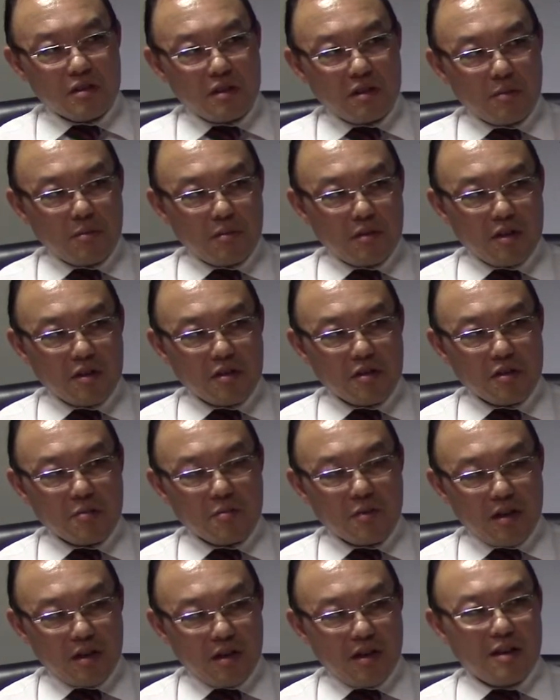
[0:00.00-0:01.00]
deliberations,
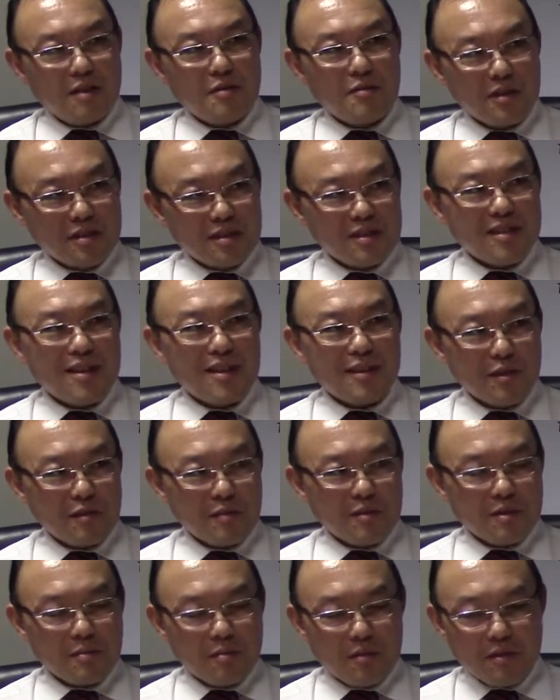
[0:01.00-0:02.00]
but I have had sight of
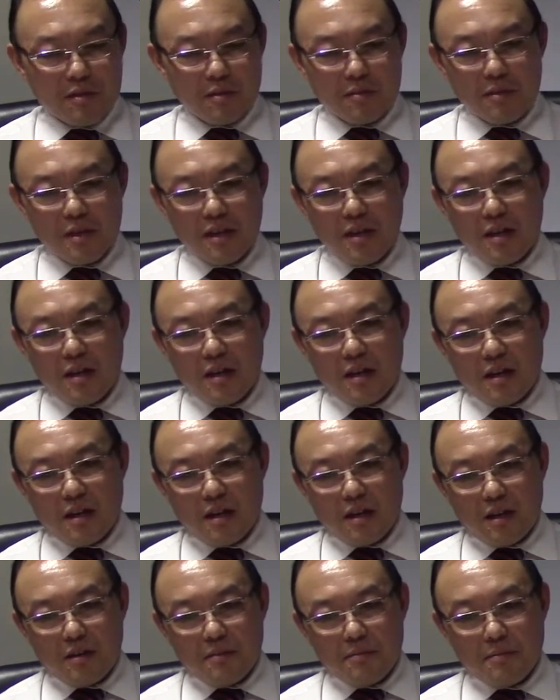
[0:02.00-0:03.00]
some of them
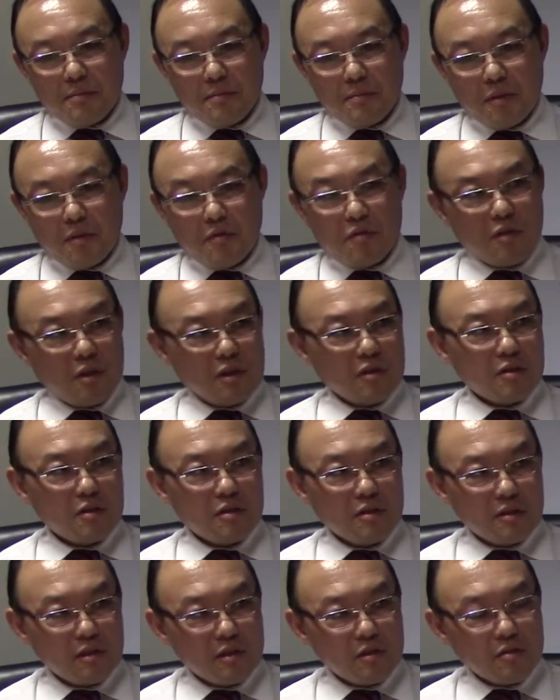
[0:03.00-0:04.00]
um, before I took
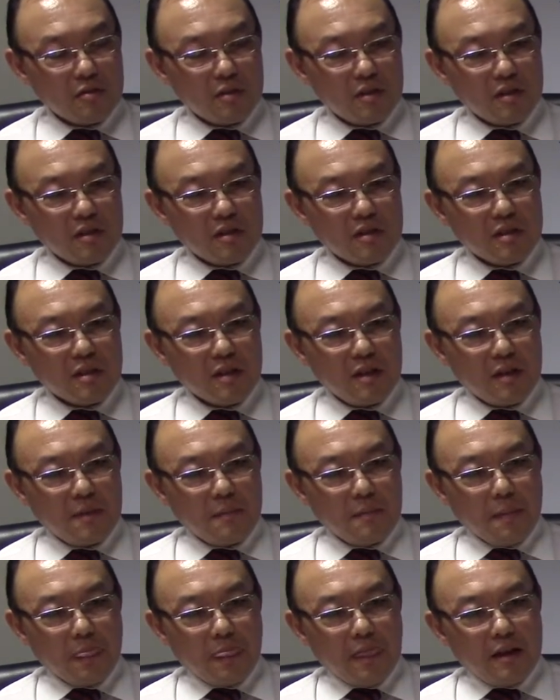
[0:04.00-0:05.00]
on this role, is
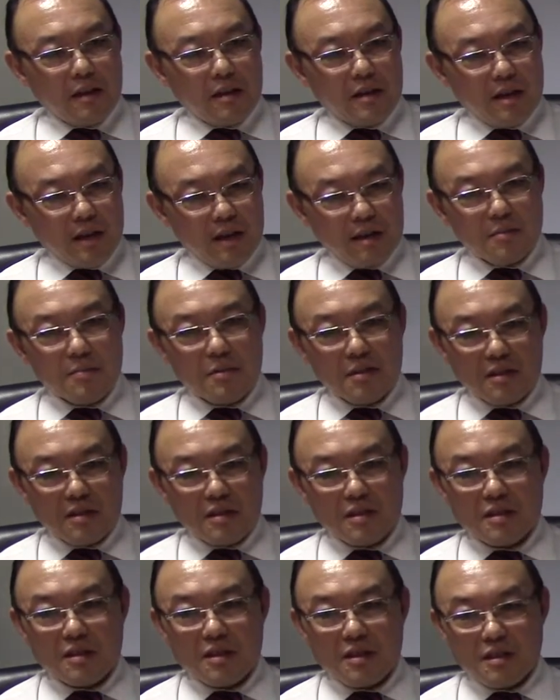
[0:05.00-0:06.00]
there has been this
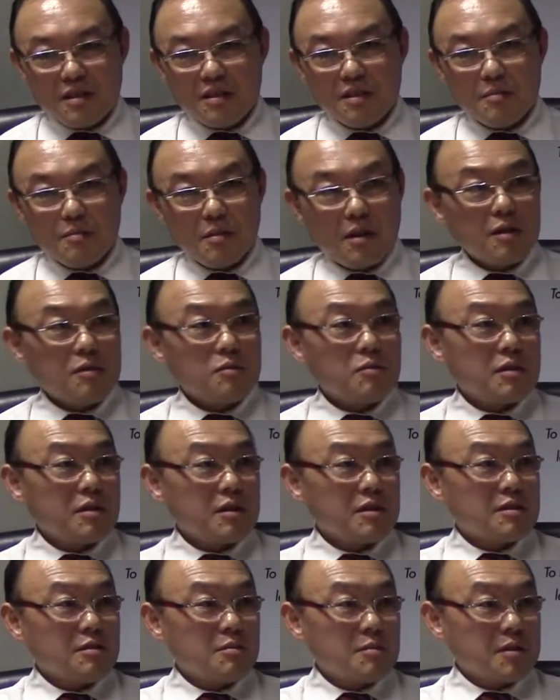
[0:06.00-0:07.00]
discussion about when
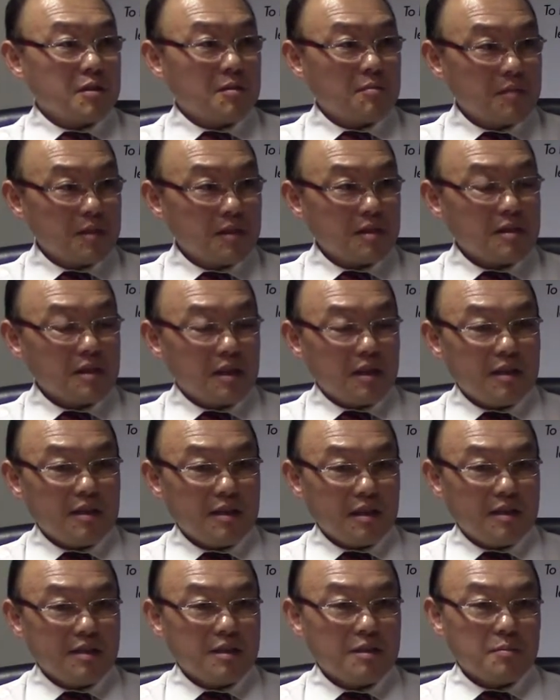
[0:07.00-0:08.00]
Eskom submits, and,
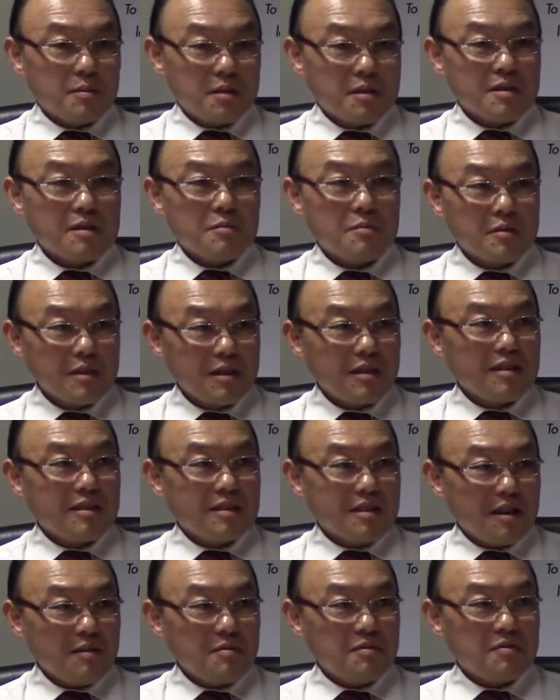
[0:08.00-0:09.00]
and there's been some really
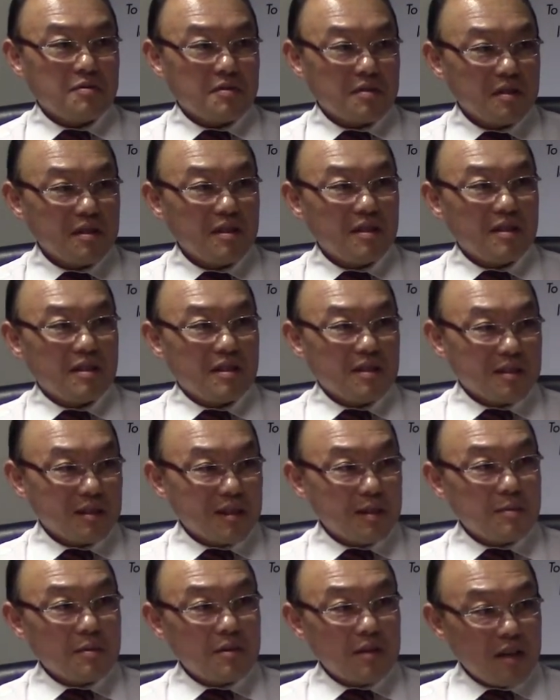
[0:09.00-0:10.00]
tough
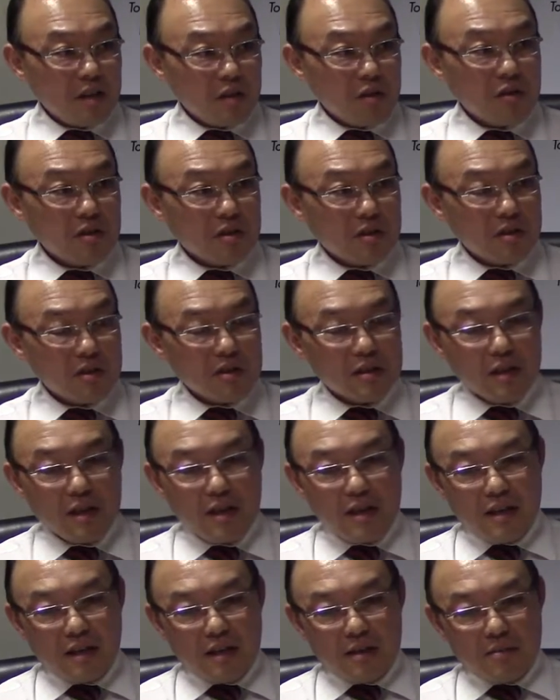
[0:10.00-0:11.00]
deliberations.
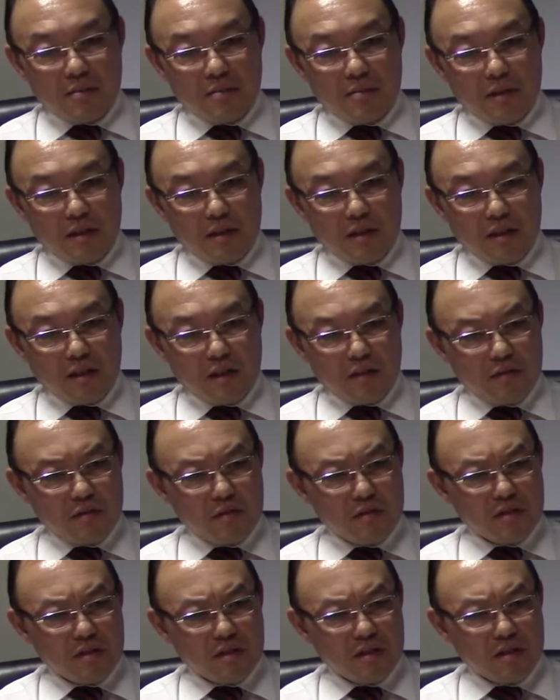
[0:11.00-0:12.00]
Um, I think if you've
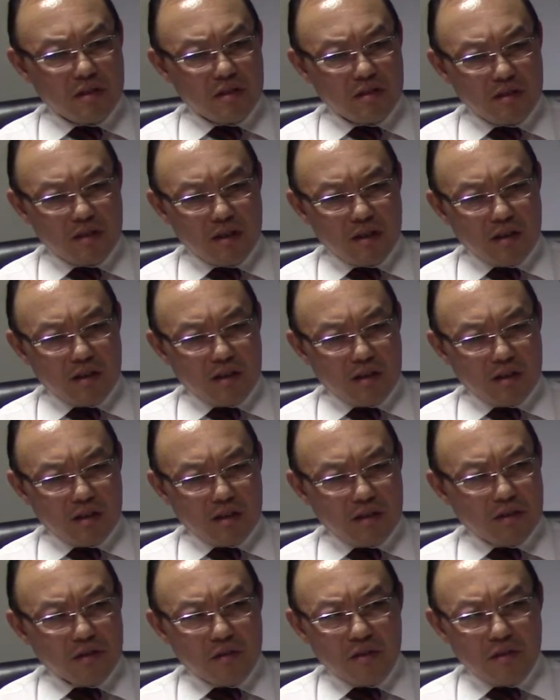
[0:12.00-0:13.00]
seen, I
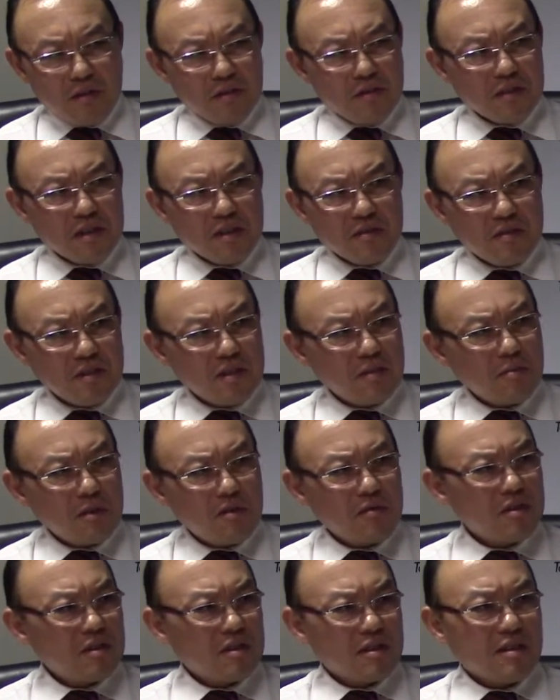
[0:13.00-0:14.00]
don't think we've ever given them
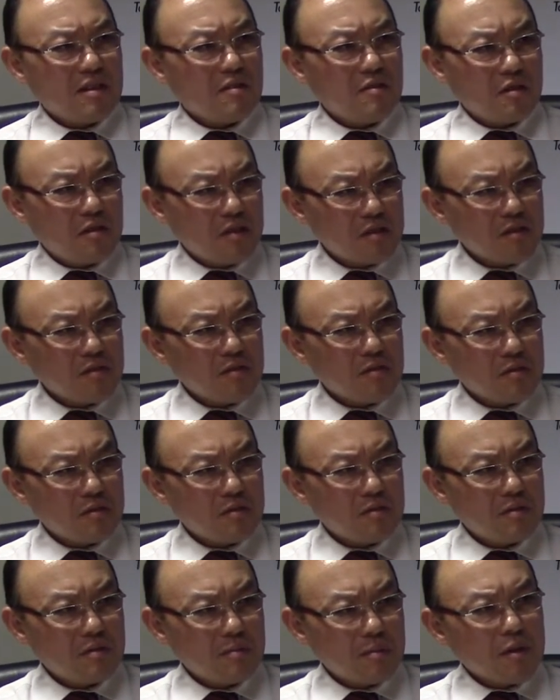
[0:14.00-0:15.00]
everything they've asked for
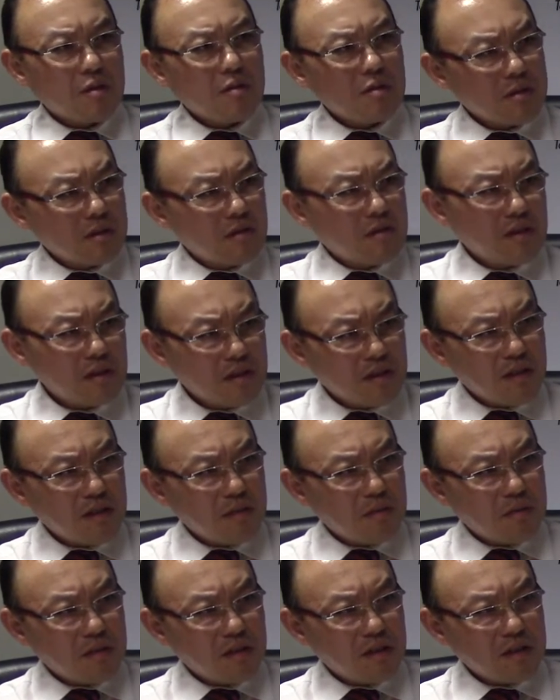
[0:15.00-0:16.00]
because of those
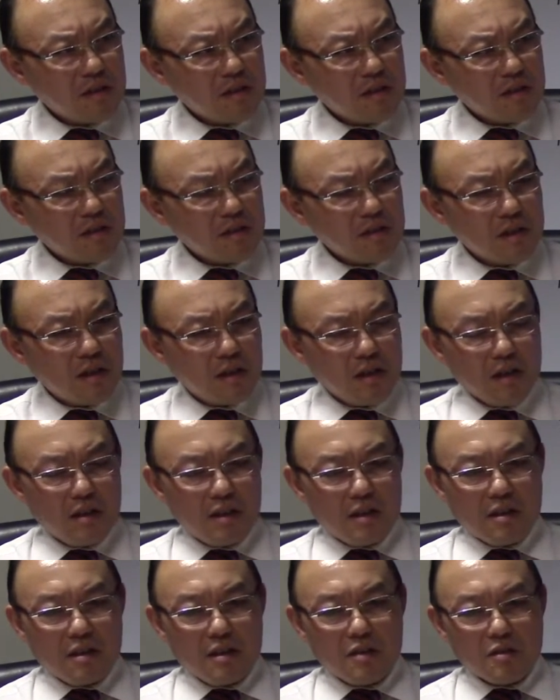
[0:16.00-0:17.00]
deliberations.
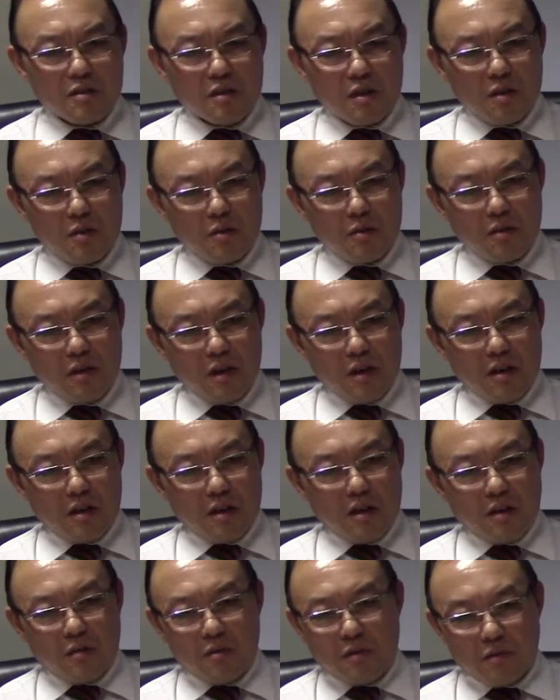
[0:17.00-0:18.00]
You know, so
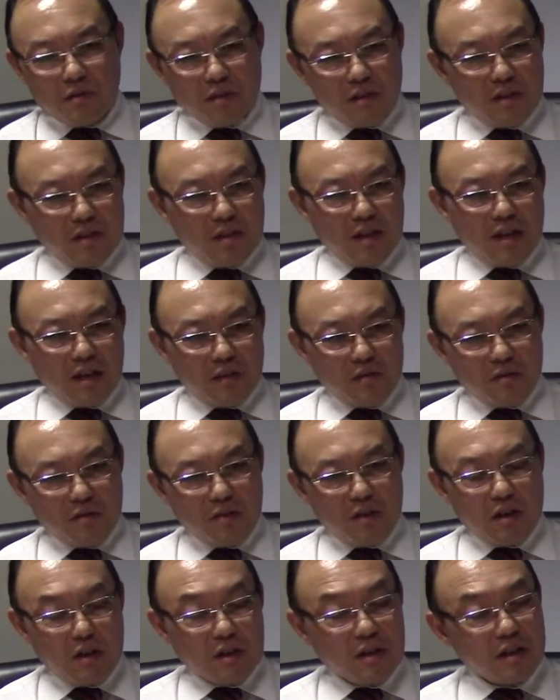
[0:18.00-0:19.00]
uh, we've got the act, got,
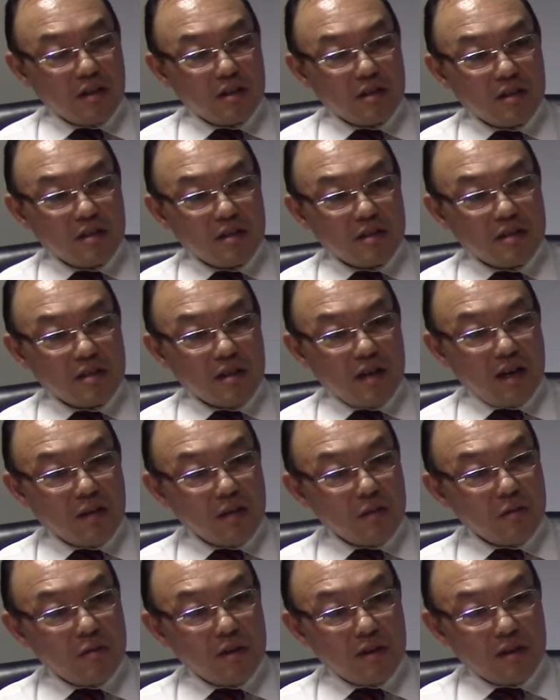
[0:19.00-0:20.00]
and then there's the
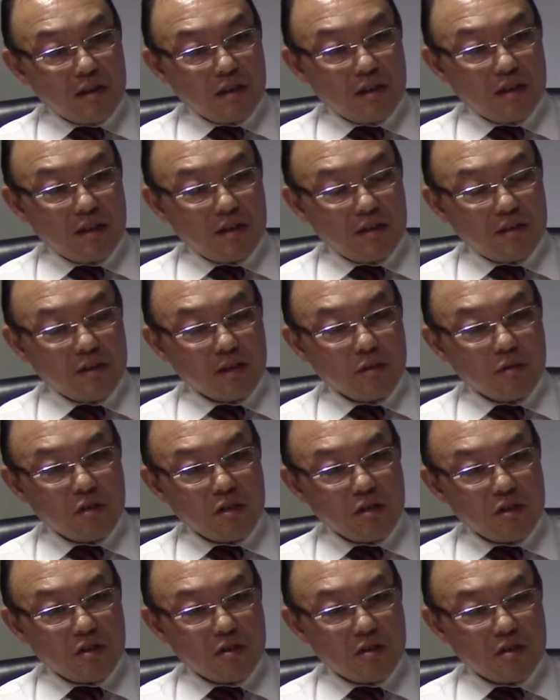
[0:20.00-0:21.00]
other one, and I think
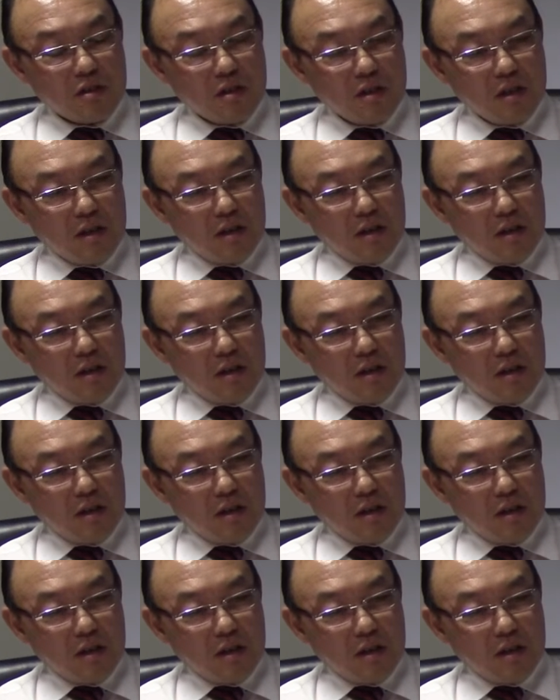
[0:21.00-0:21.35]
which is